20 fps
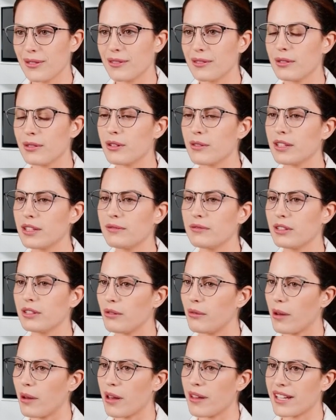You can view
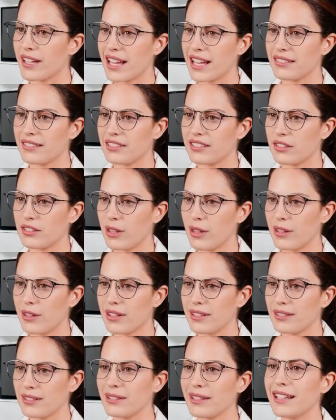on-hand stock,
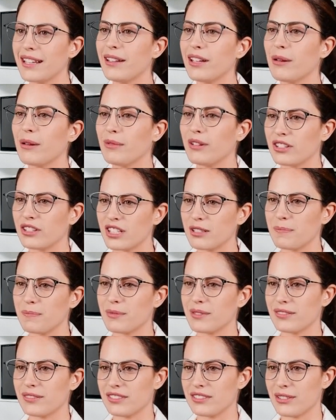incoming
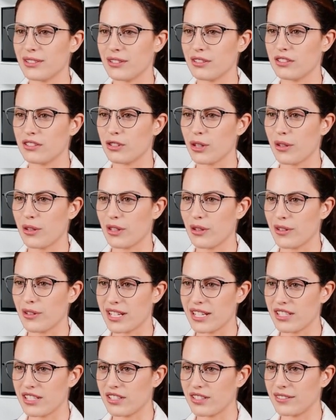shipments, stock
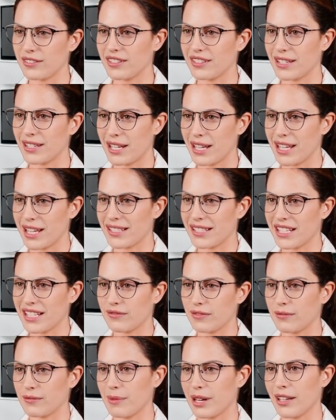locations, and
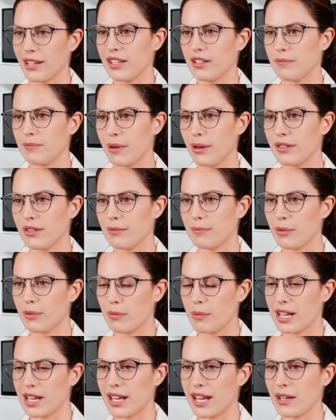even manage multiple
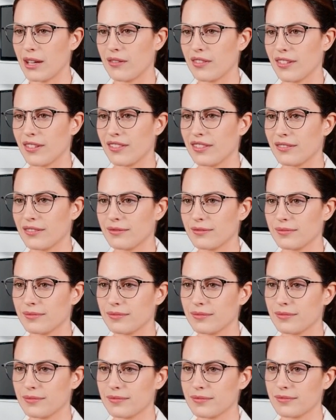warehouses.
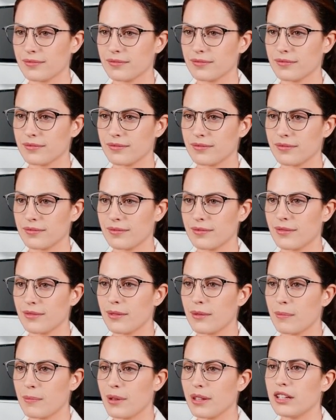
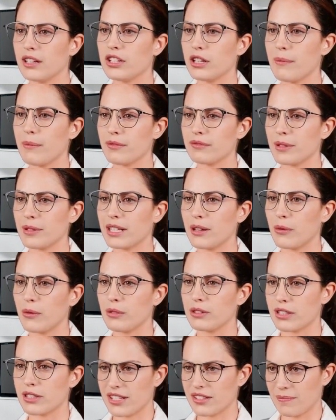When a Shopify
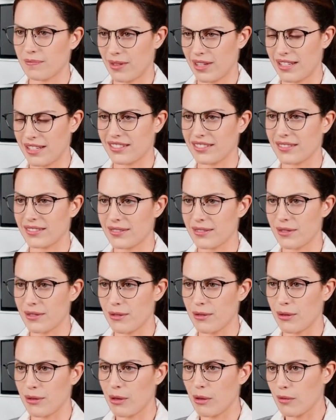order is placed,
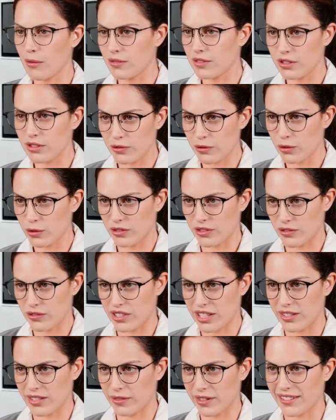Odoo
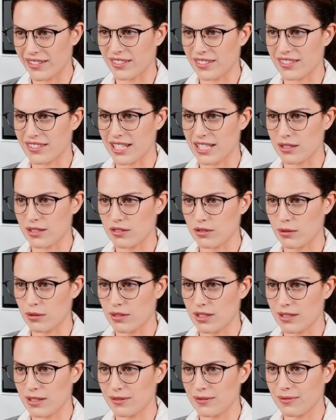auto-generates a sales
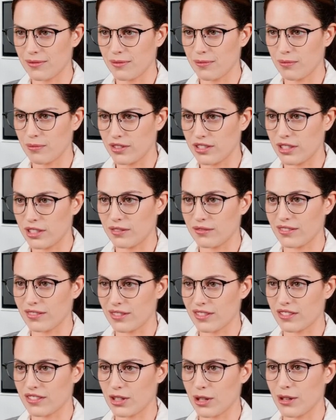order, reserves the
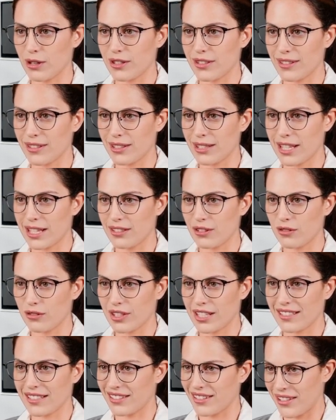stock, and
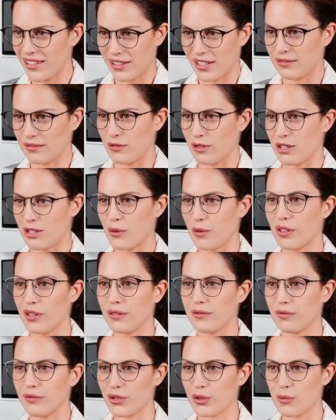creates a delivery order
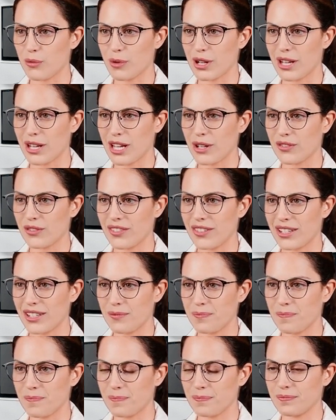for your warehouse team.